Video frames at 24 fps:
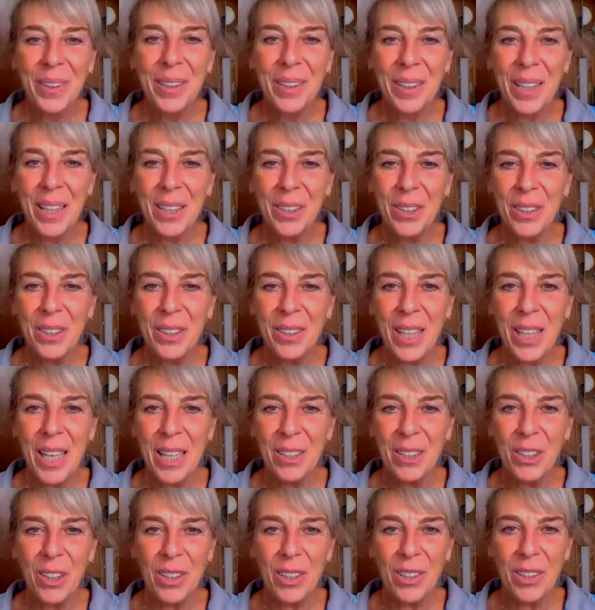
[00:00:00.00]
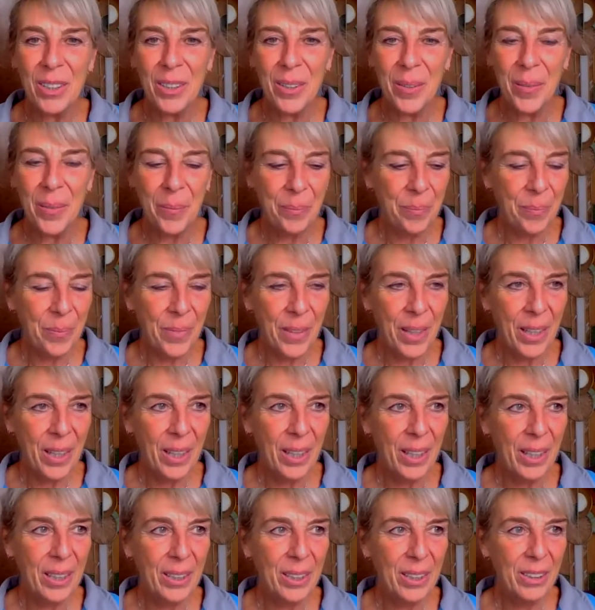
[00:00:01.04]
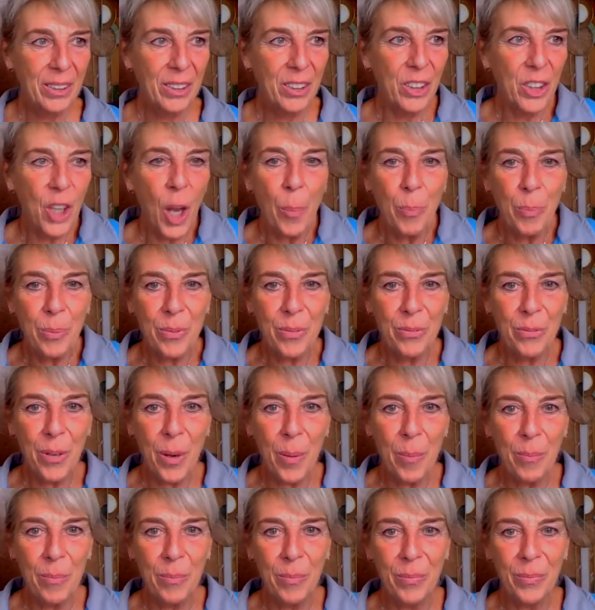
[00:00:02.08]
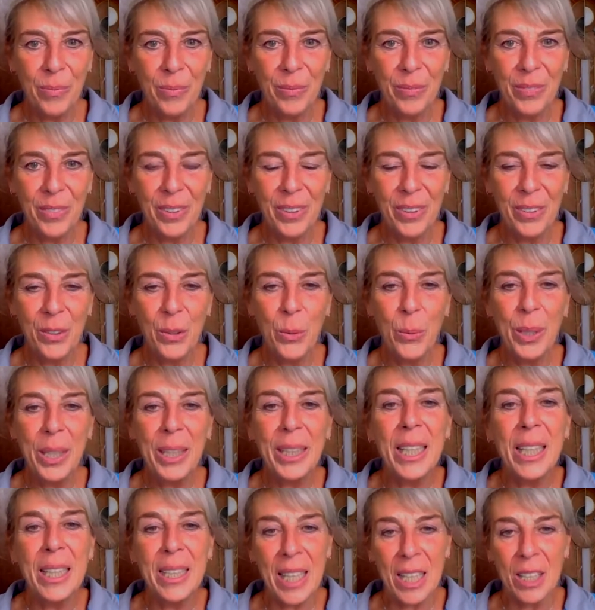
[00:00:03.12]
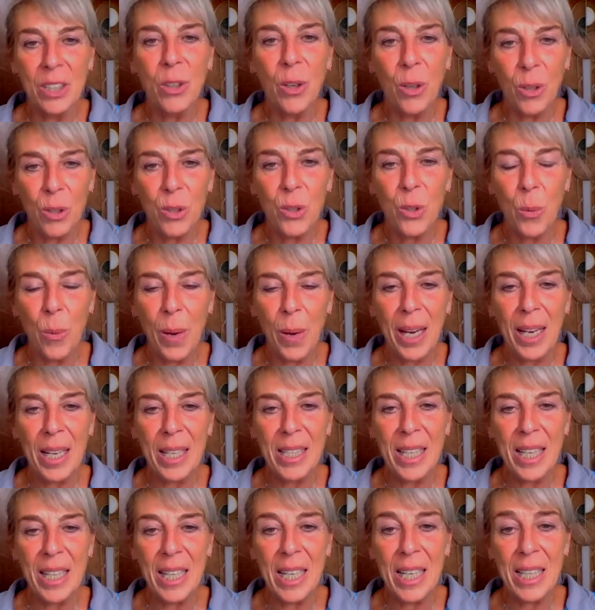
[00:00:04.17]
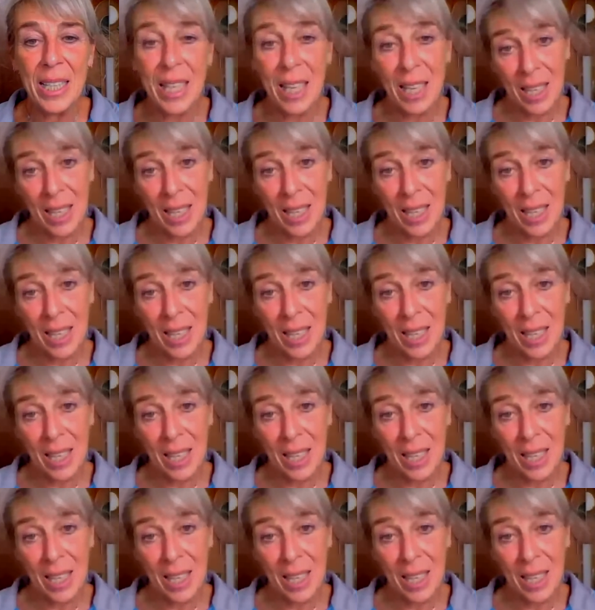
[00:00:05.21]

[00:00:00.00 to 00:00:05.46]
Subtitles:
And they're not stopped from doing things. That's also why I say that they're